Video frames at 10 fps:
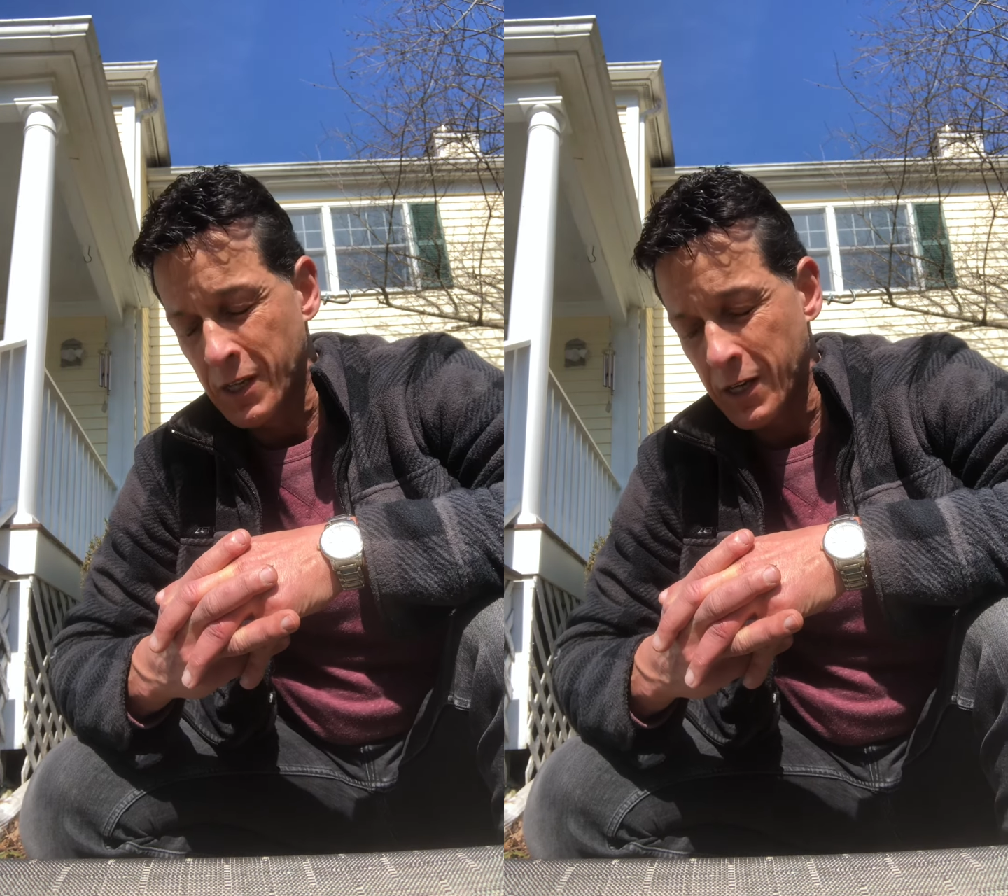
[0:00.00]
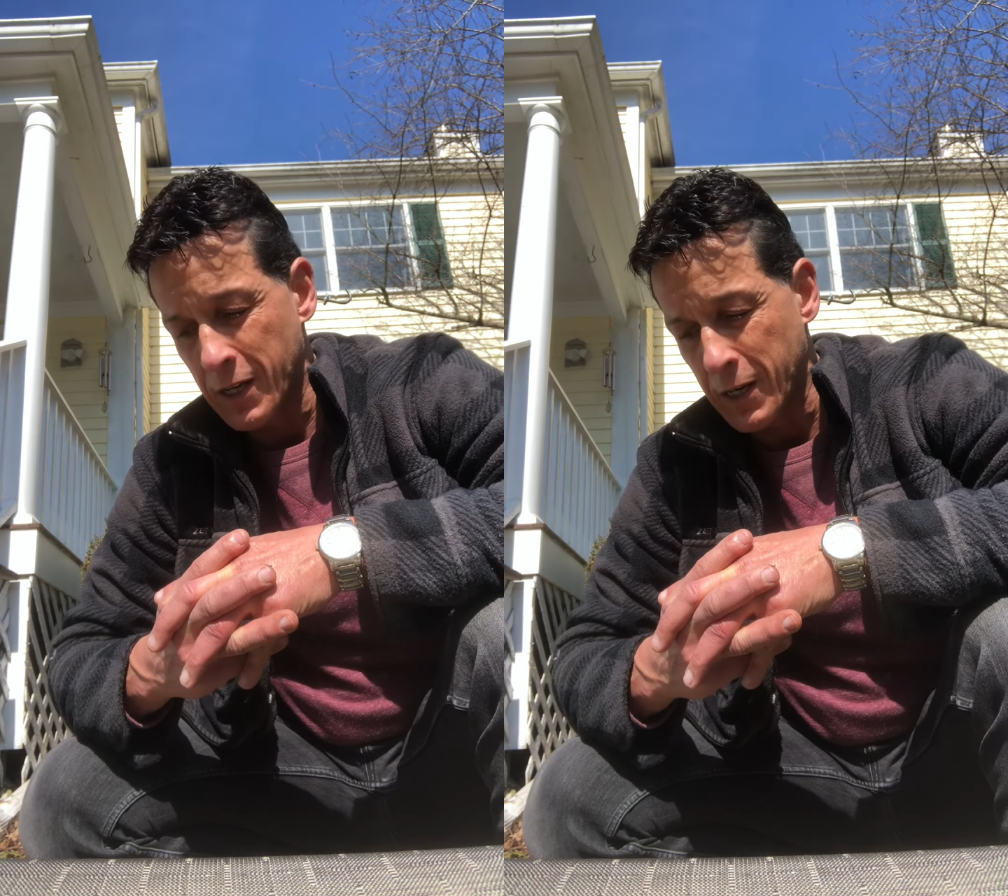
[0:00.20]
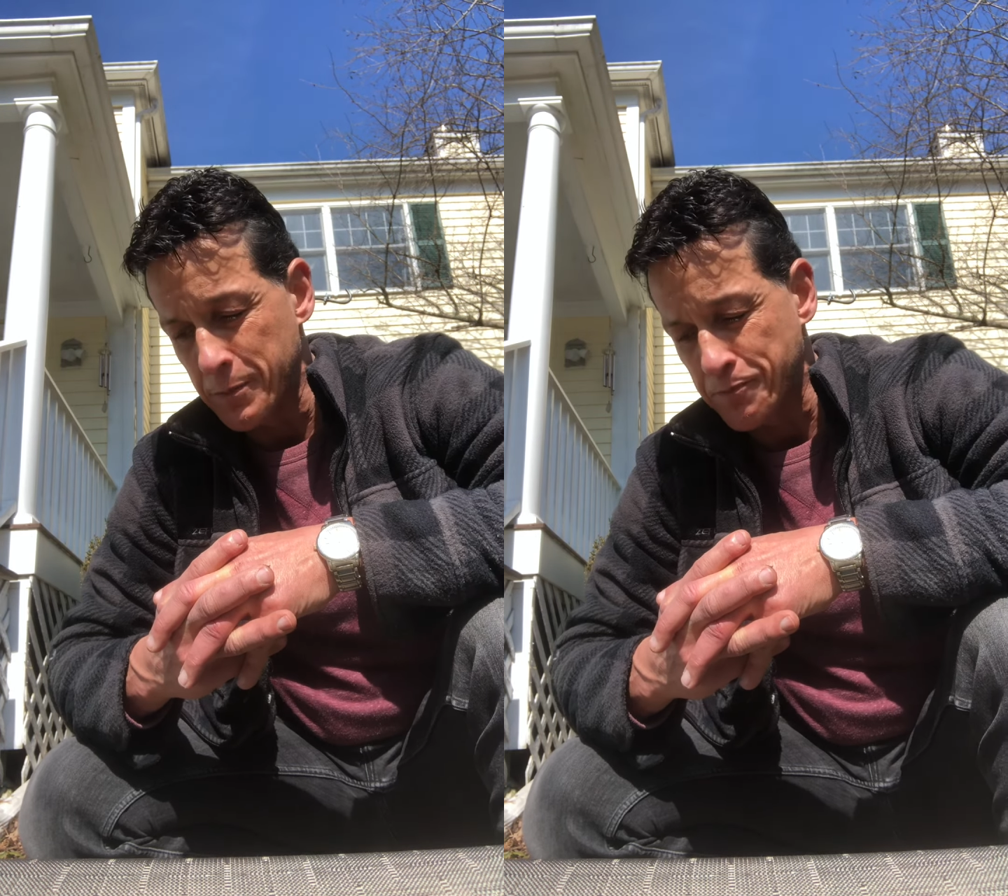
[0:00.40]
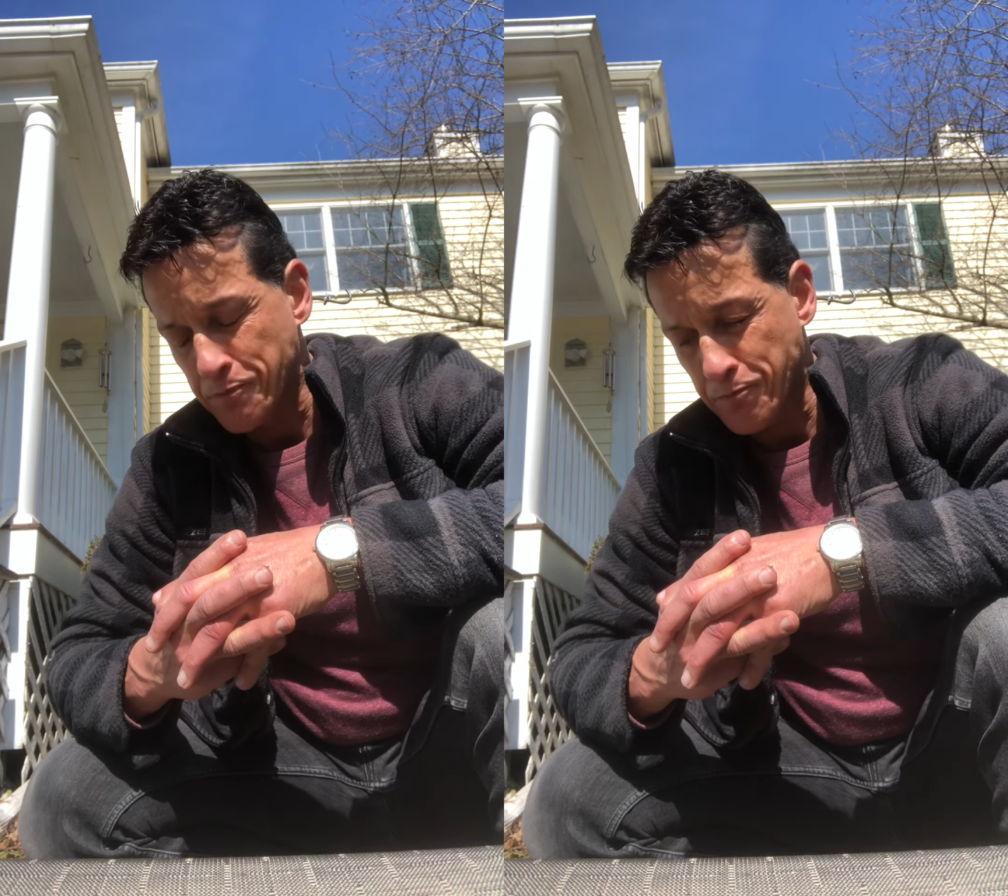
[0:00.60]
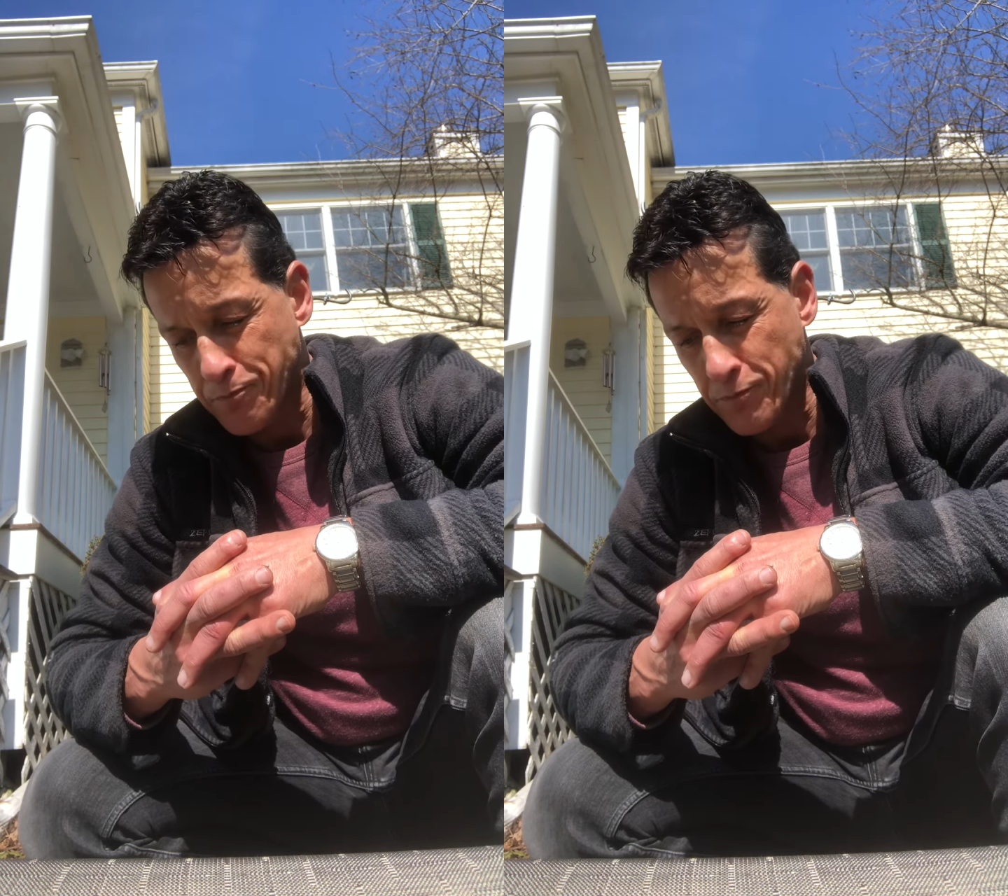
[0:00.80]

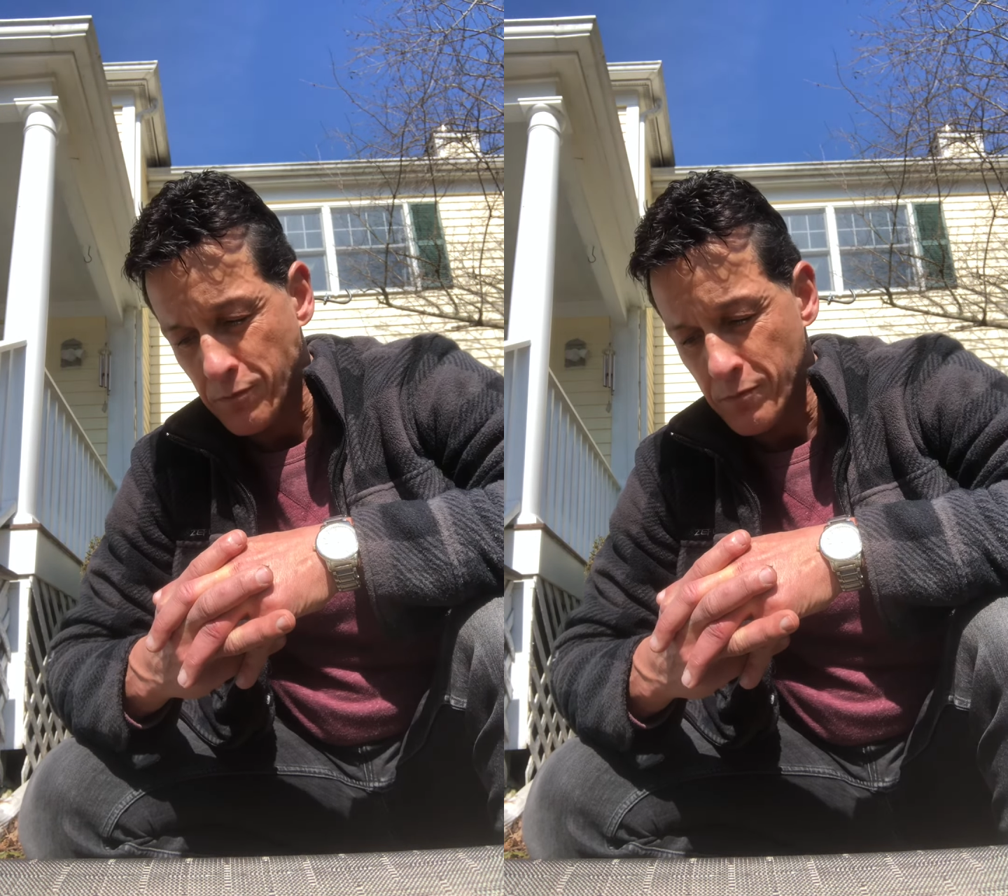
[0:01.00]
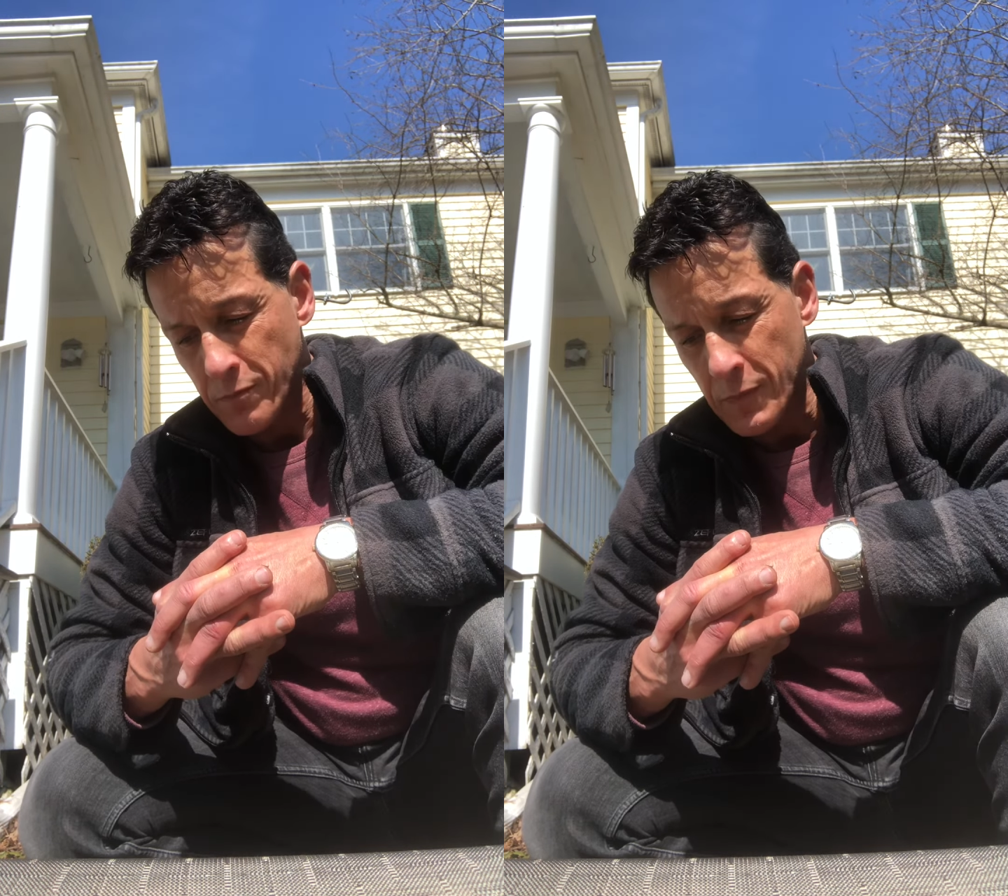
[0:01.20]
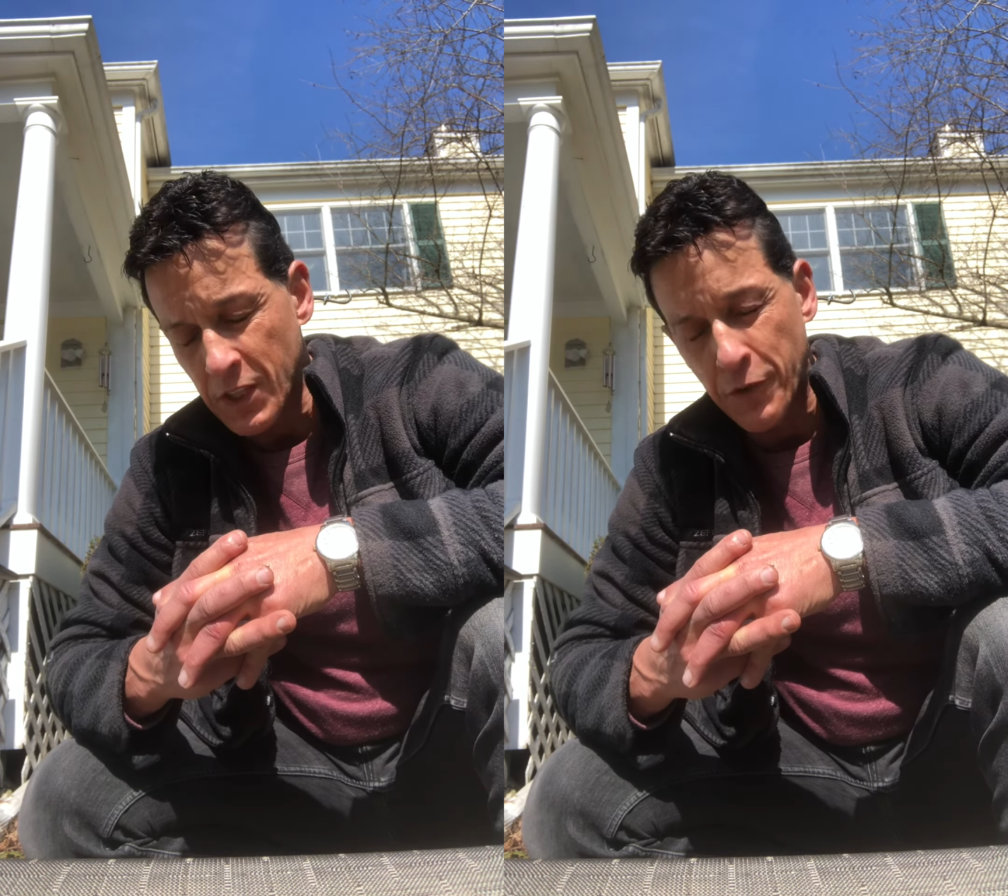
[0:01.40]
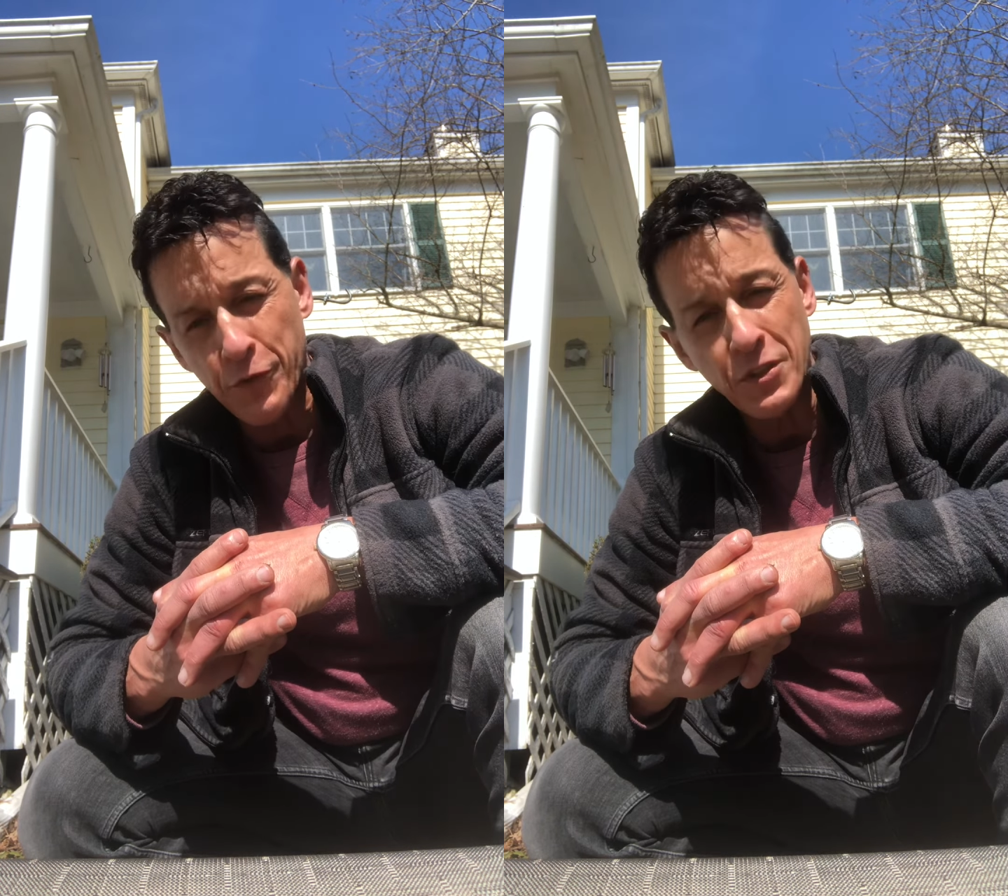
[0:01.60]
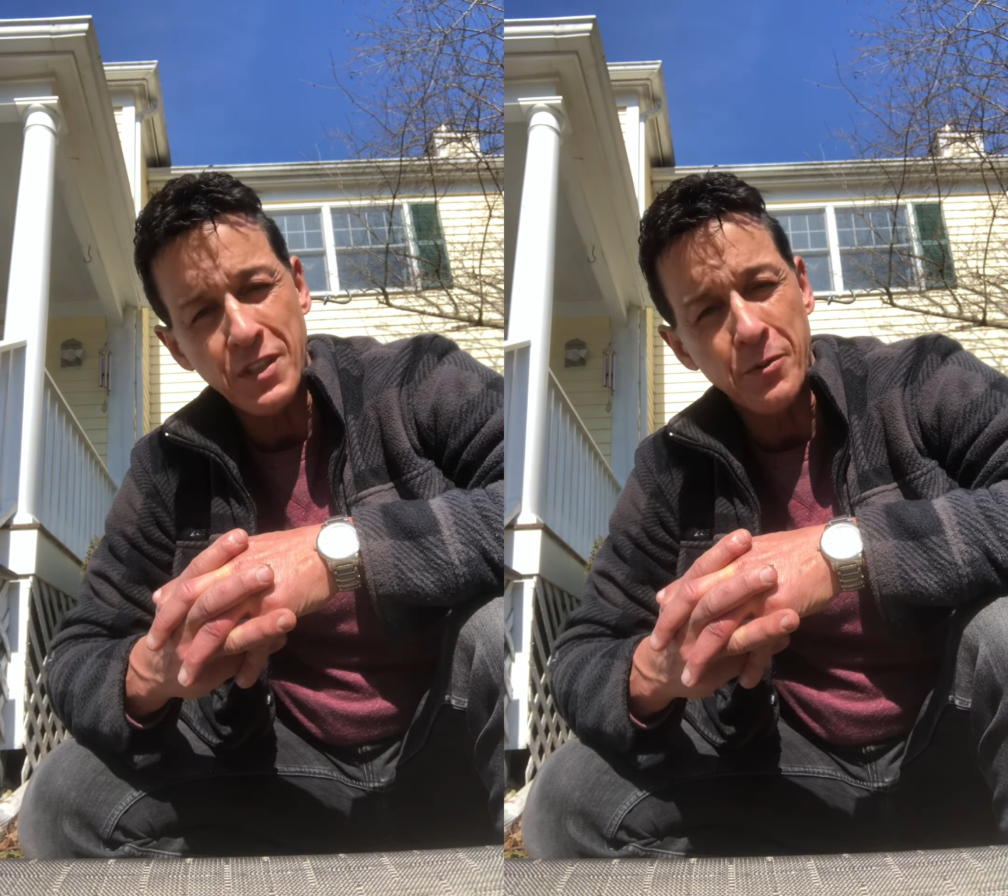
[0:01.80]
The
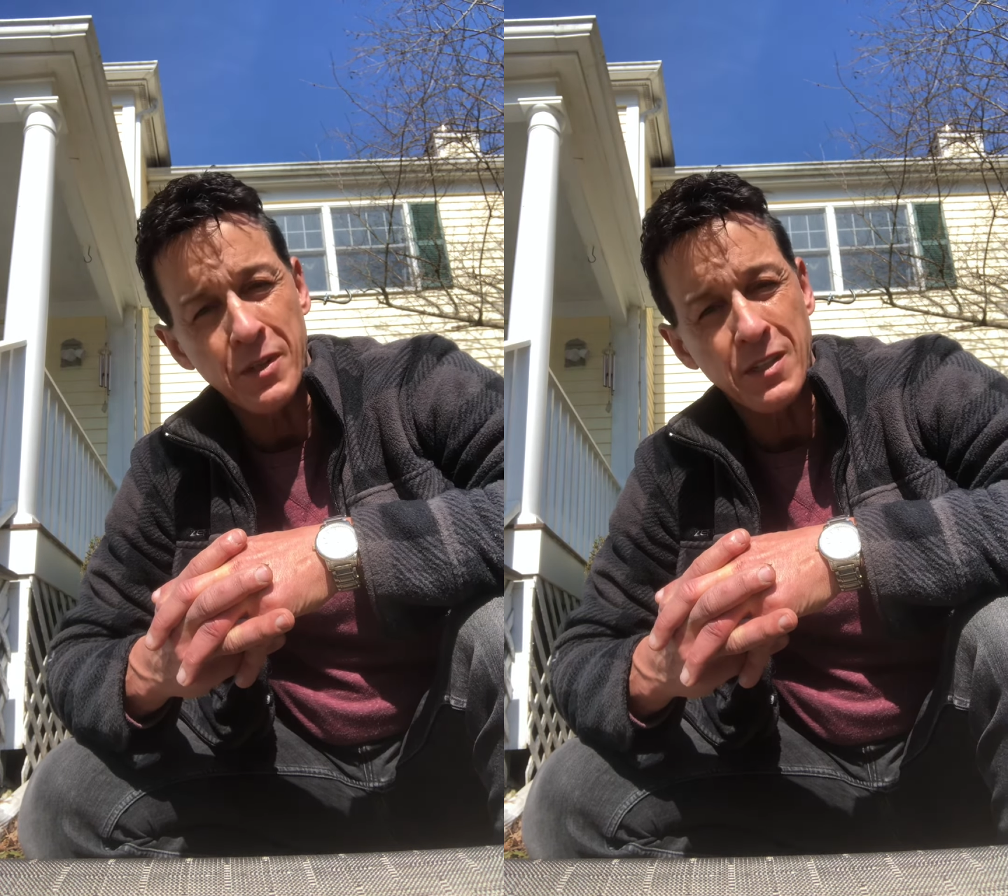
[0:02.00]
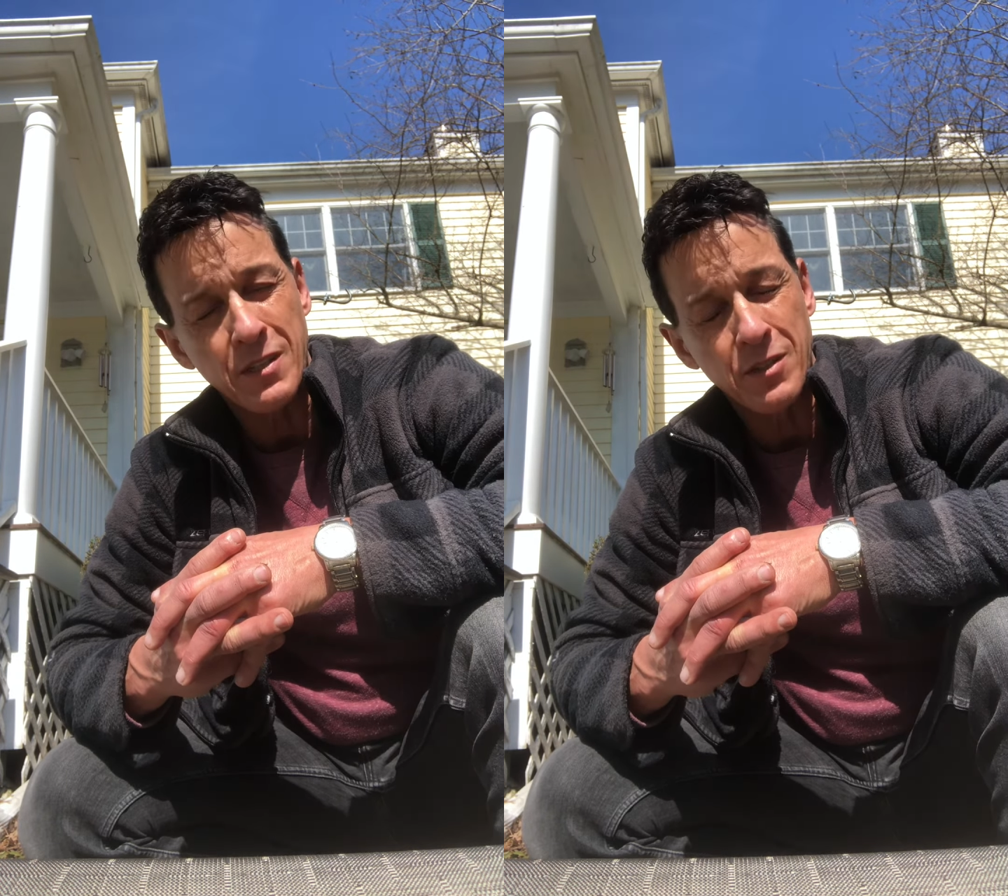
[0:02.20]
first thing I want to